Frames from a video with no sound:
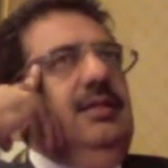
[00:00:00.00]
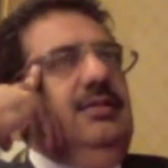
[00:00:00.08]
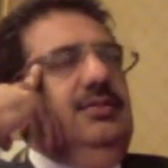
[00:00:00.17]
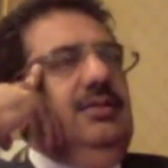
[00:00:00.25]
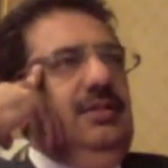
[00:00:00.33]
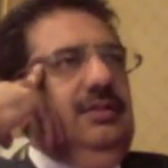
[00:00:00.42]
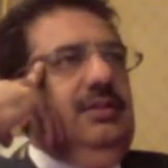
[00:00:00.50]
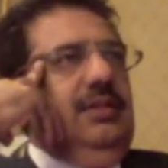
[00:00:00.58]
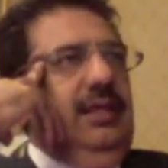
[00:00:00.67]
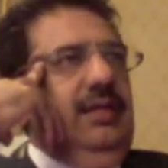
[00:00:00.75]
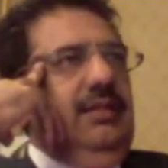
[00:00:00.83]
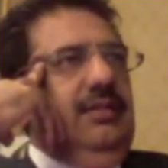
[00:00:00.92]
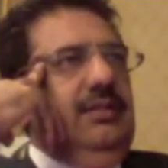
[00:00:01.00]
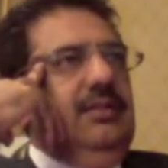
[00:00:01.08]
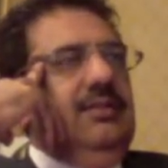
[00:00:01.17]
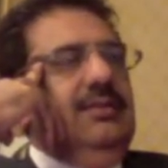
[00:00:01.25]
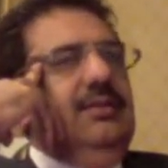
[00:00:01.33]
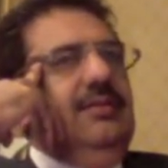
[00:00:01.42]
two thousand eight,
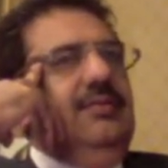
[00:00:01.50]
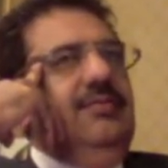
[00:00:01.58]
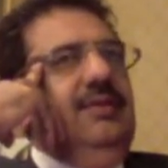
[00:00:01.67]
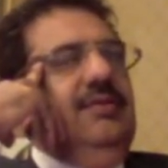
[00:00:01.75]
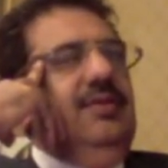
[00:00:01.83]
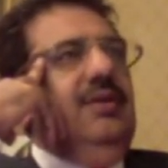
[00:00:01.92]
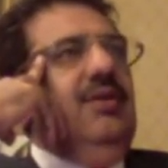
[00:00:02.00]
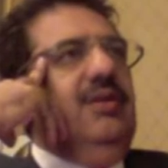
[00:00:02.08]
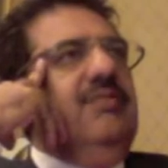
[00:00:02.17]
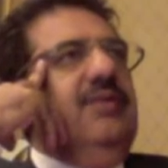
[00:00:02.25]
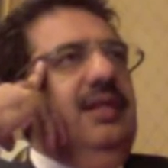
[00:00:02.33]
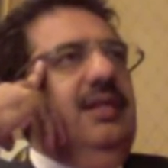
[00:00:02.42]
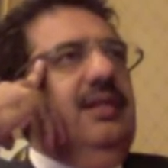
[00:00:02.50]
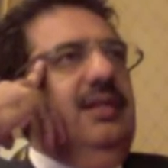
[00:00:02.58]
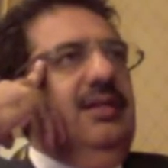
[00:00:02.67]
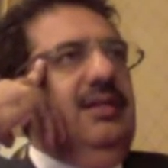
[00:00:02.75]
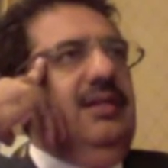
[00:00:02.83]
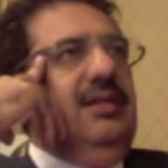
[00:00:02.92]
we were not very
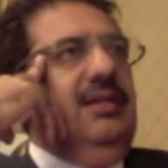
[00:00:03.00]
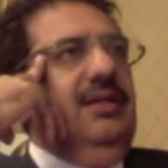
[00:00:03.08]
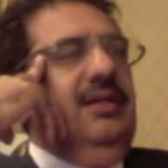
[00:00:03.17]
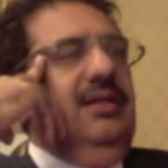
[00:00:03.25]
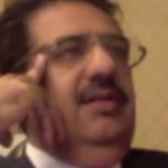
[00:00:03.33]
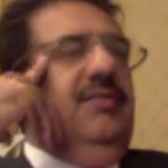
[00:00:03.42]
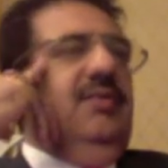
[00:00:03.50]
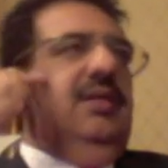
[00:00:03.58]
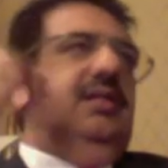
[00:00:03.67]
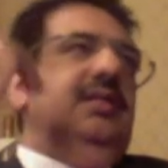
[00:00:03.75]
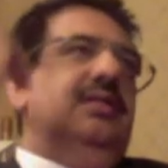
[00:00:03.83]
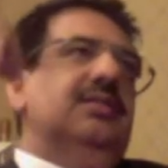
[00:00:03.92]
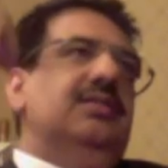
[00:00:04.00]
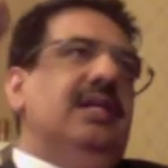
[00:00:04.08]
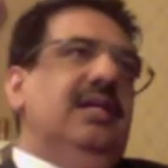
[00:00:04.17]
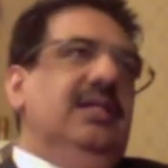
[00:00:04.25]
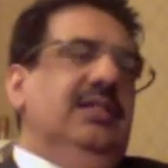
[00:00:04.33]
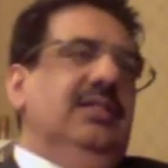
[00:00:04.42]
clear whether the
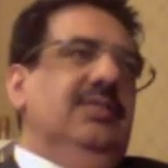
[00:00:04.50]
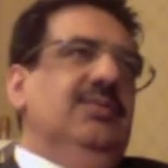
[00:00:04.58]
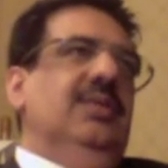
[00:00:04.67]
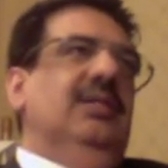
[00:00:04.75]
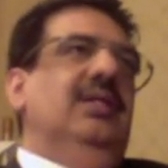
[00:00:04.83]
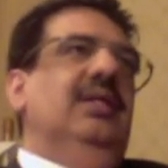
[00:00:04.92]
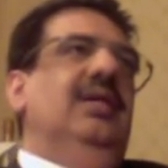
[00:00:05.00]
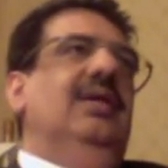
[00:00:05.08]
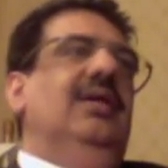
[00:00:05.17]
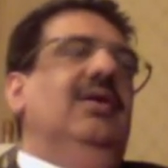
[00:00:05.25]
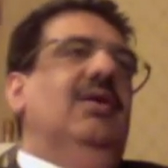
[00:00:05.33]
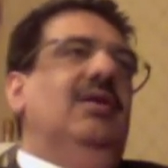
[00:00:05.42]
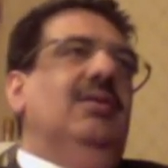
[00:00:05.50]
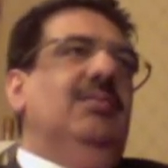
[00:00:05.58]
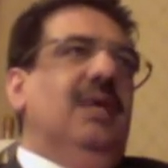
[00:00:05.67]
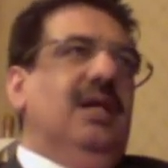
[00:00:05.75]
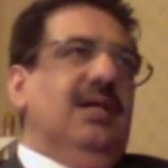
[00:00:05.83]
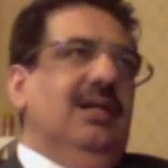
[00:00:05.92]
strategy is working or the
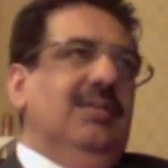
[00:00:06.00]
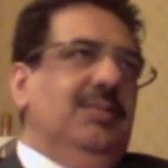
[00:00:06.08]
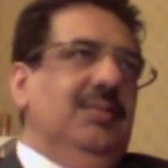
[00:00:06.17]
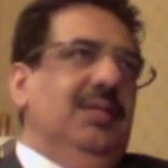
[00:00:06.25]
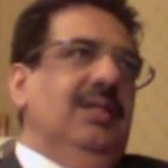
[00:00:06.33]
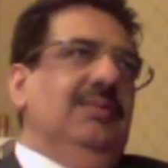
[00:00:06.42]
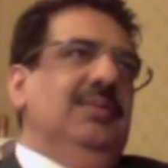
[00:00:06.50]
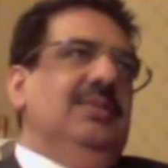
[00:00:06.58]
market momentum is